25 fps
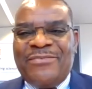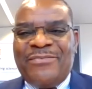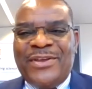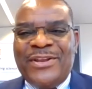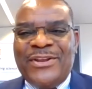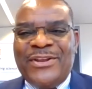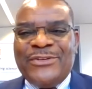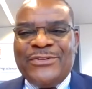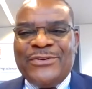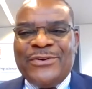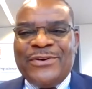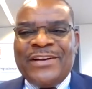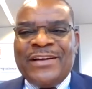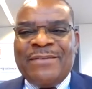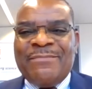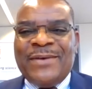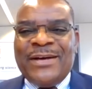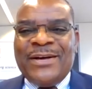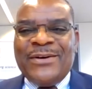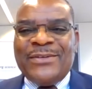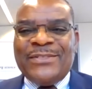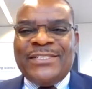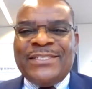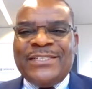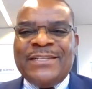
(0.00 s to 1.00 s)
when you talk
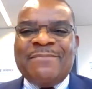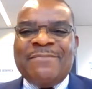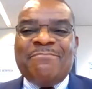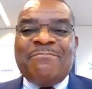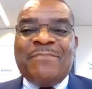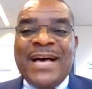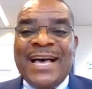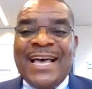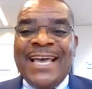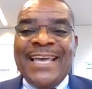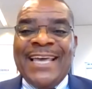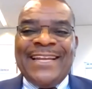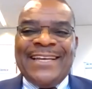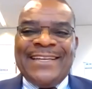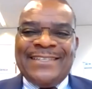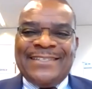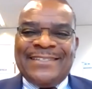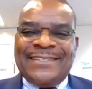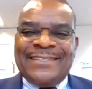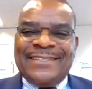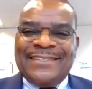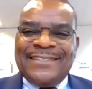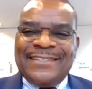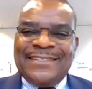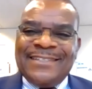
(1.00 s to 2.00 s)
about
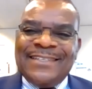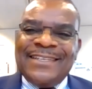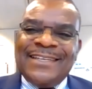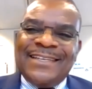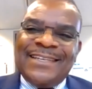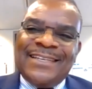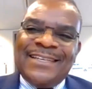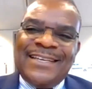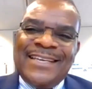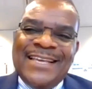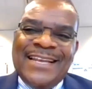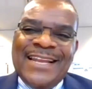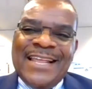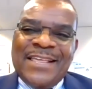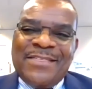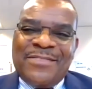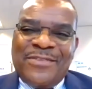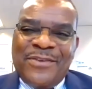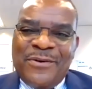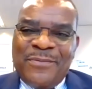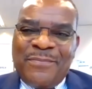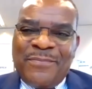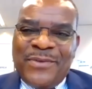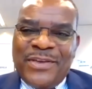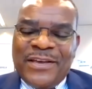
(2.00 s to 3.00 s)
minors in
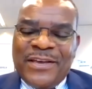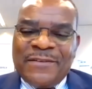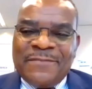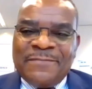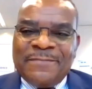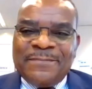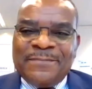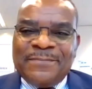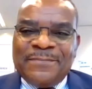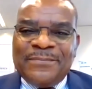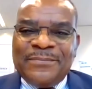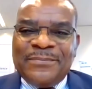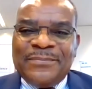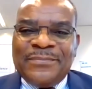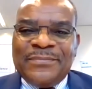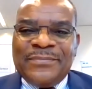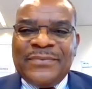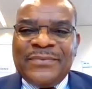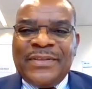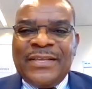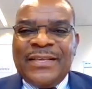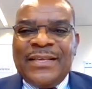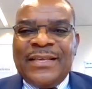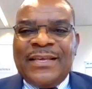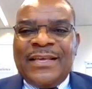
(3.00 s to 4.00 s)
Ethiopia.
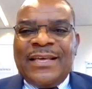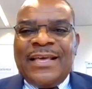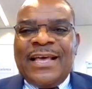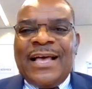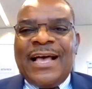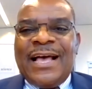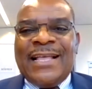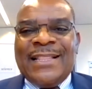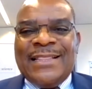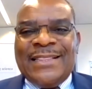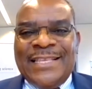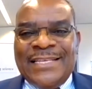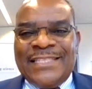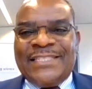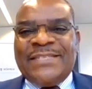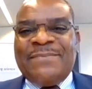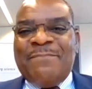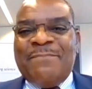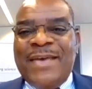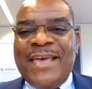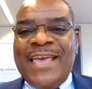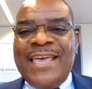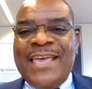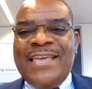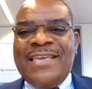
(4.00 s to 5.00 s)
And this
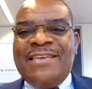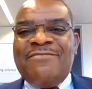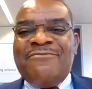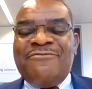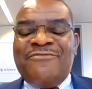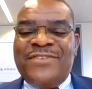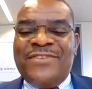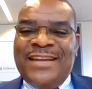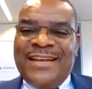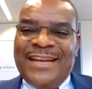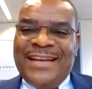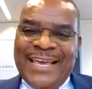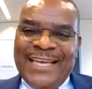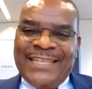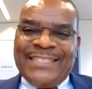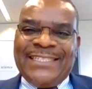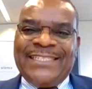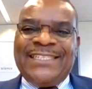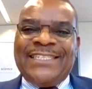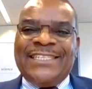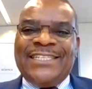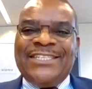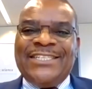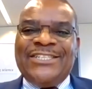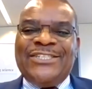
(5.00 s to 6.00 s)
may relate
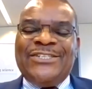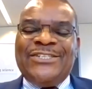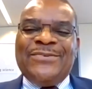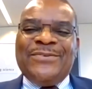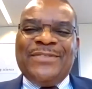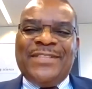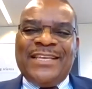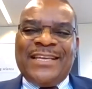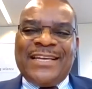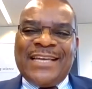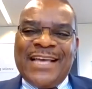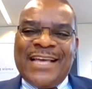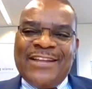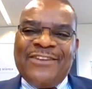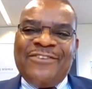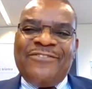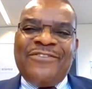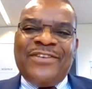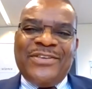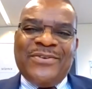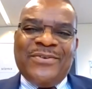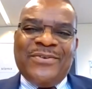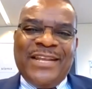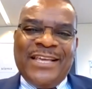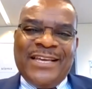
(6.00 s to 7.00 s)
to the country
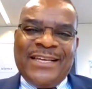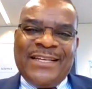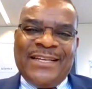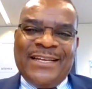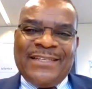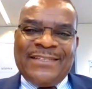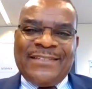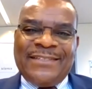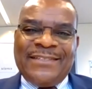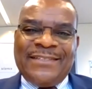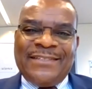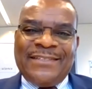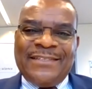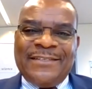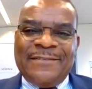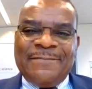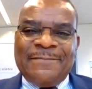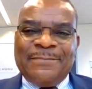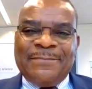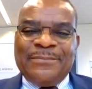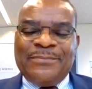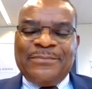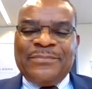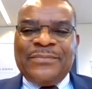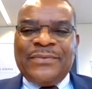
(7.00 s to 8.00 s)
uniqueness.
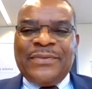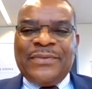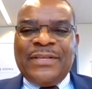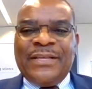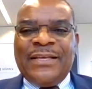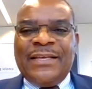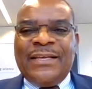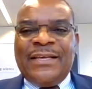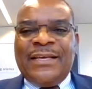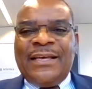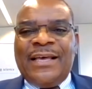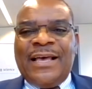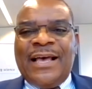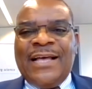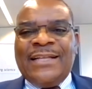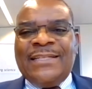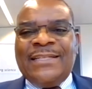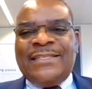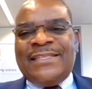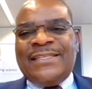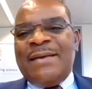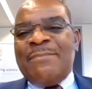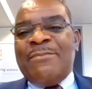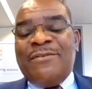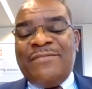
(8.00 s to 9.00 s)
And
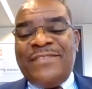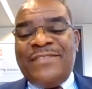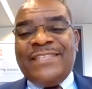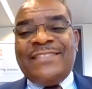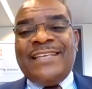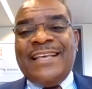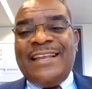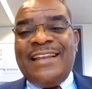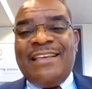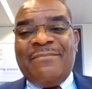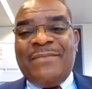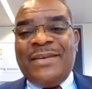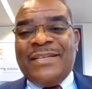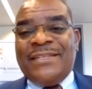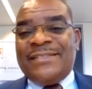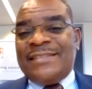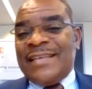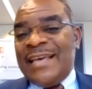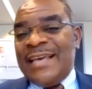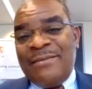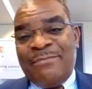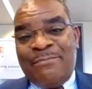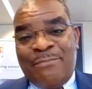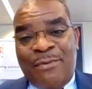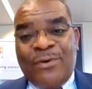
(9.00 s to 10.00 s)
some of these elements are
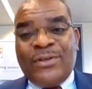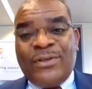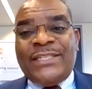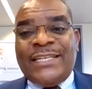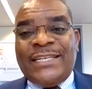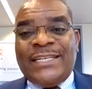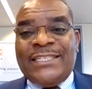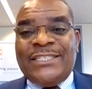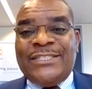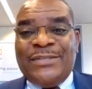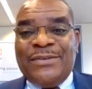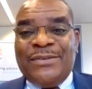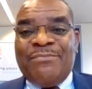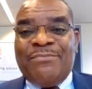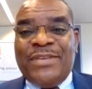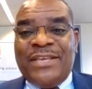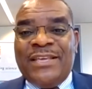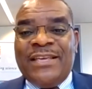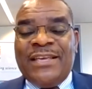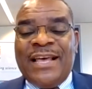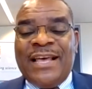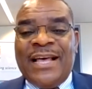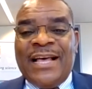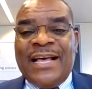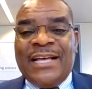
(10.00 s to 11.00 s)
important to
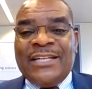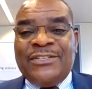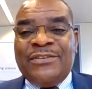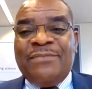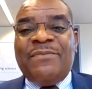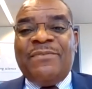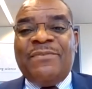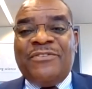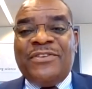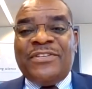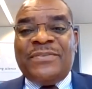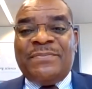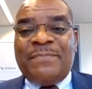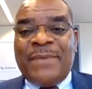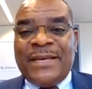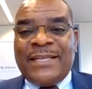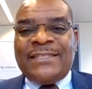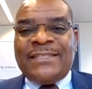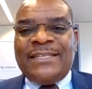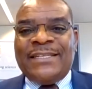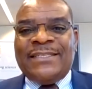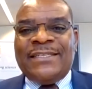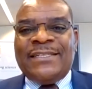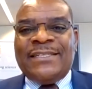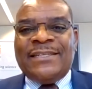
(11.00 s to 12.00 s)
be
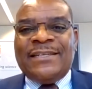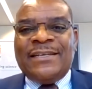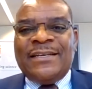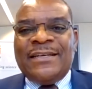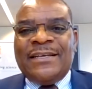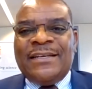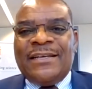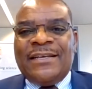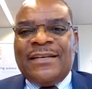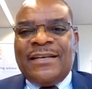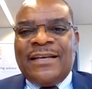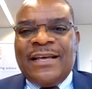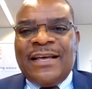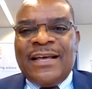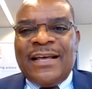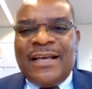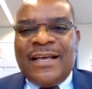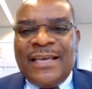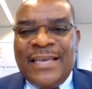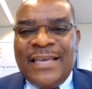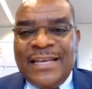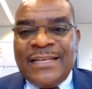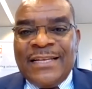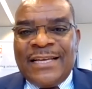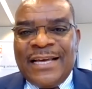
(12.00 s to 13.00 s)
respected
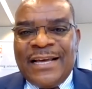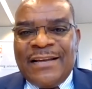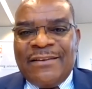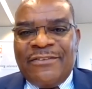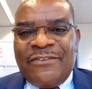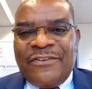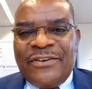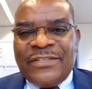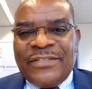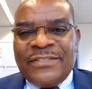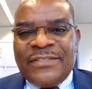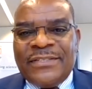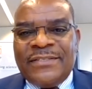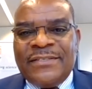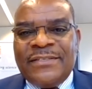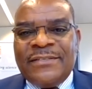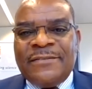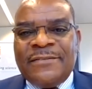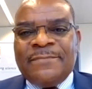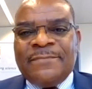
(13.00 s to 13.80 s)
in countries.